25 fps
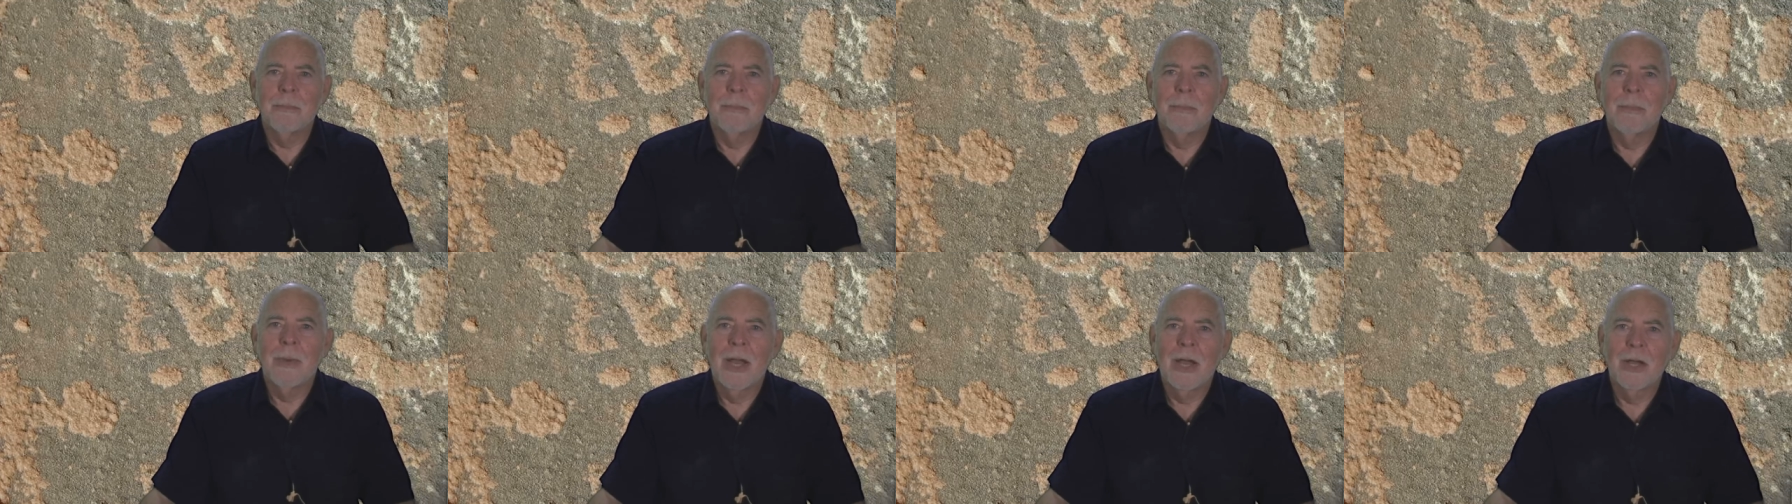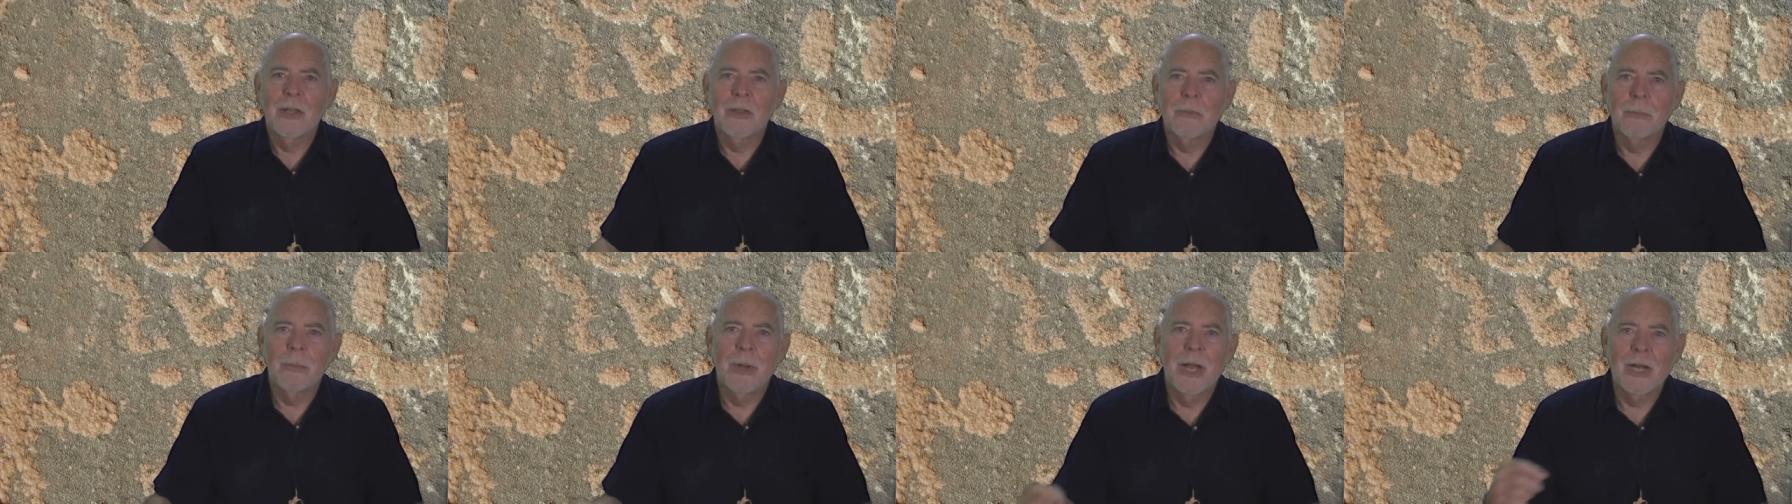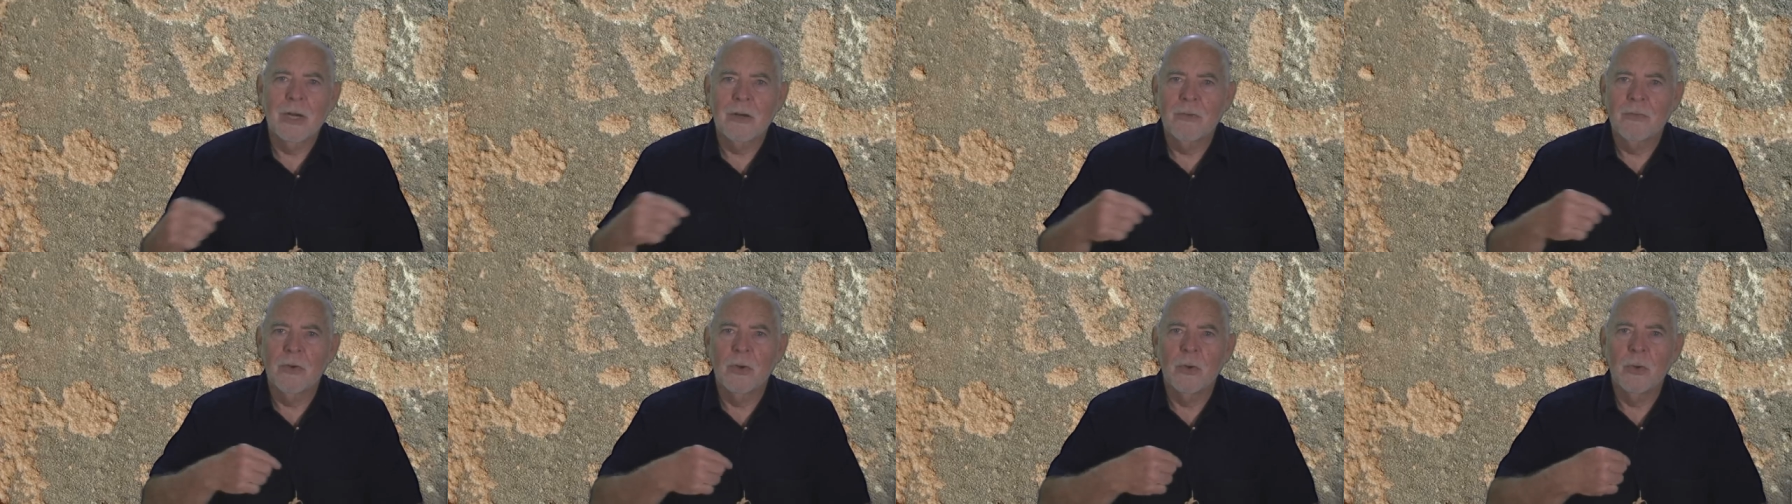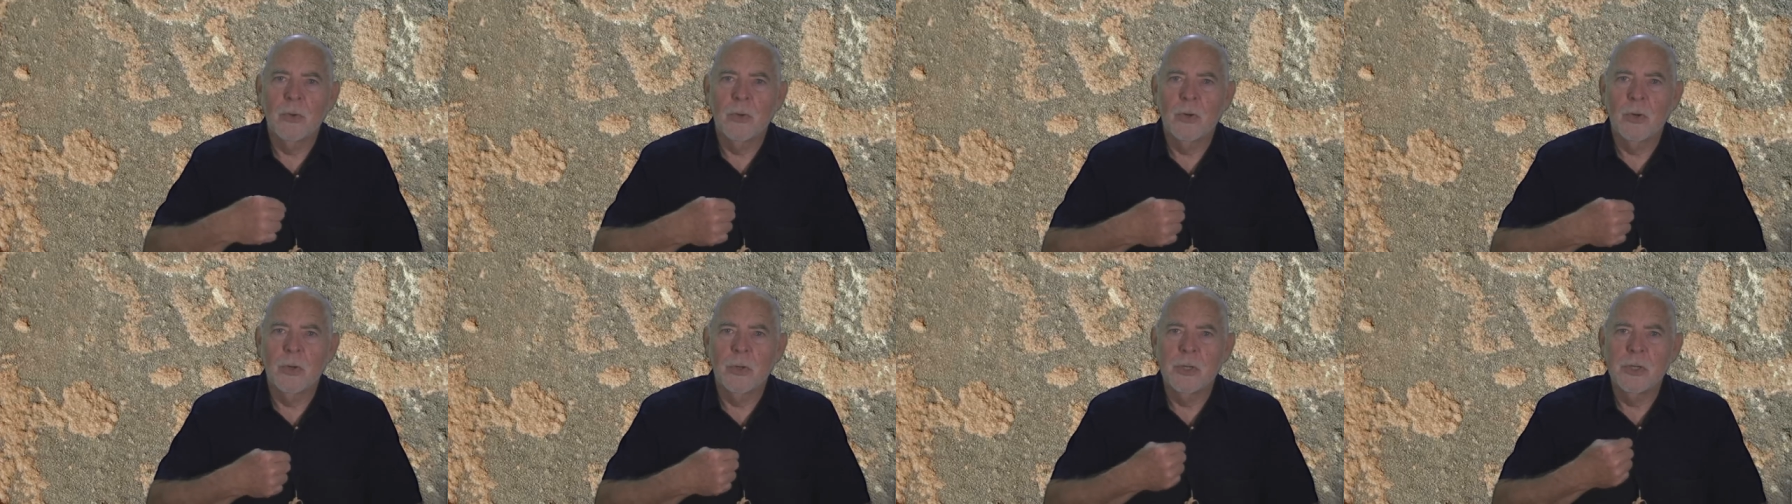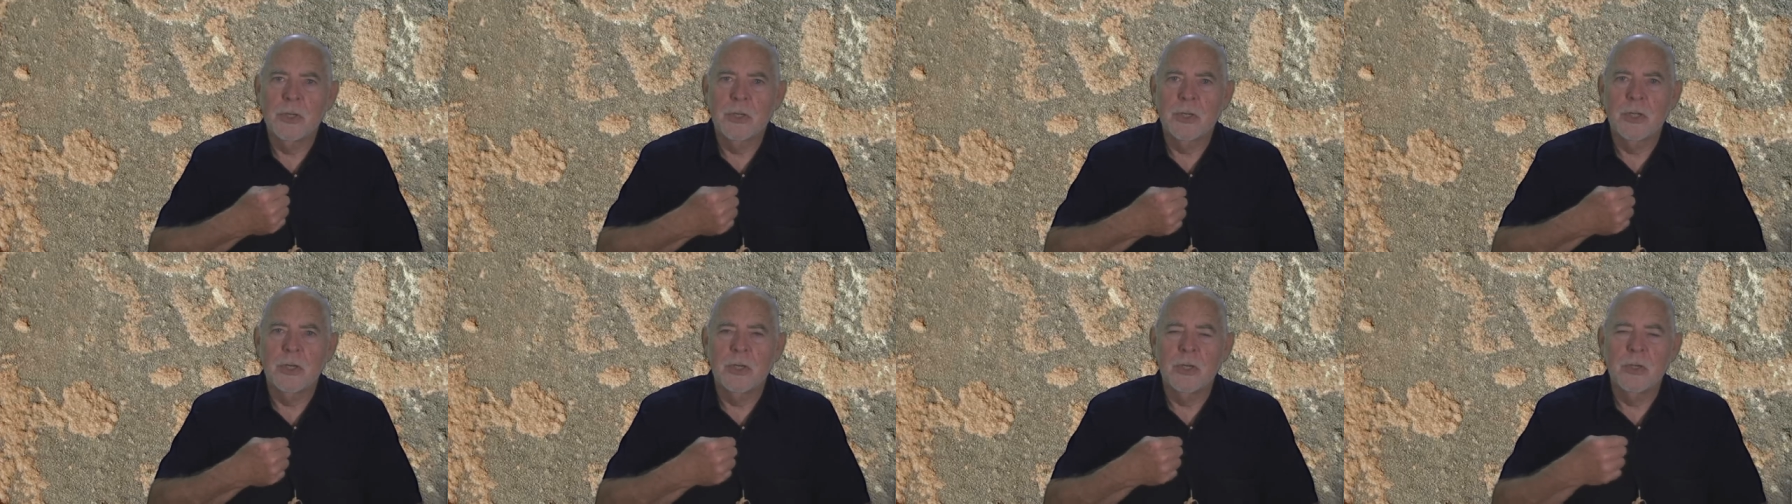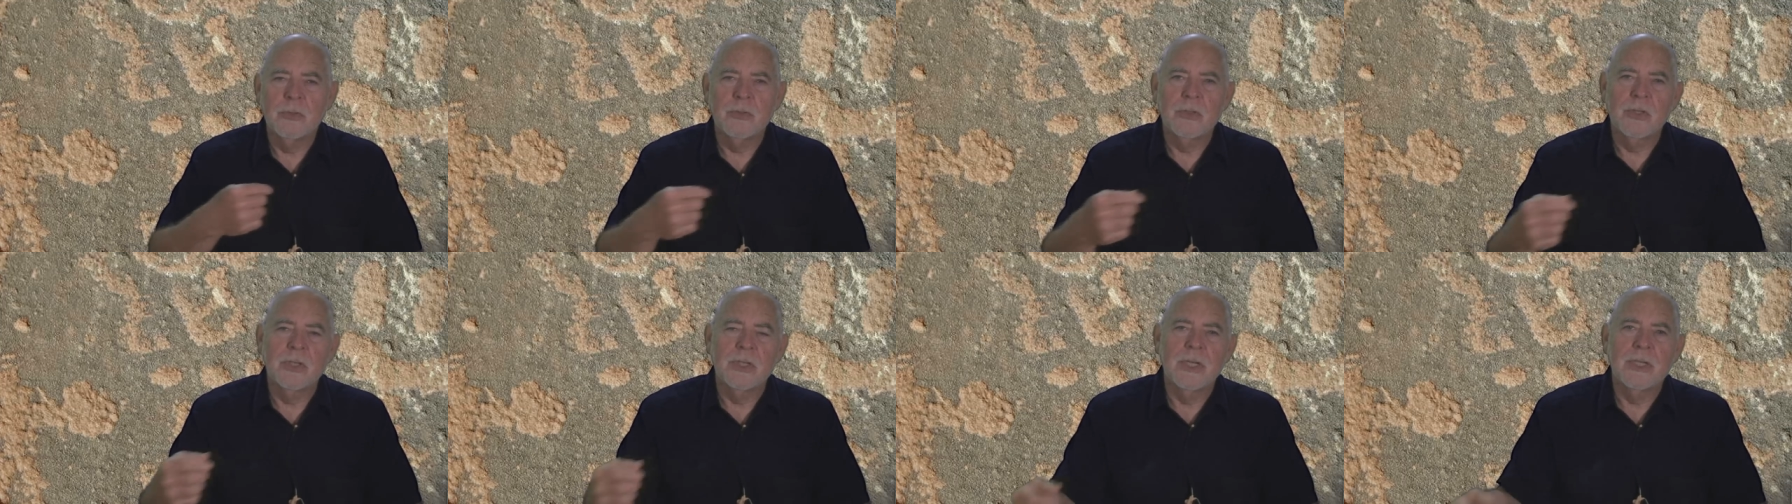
mouth microphone, or you can use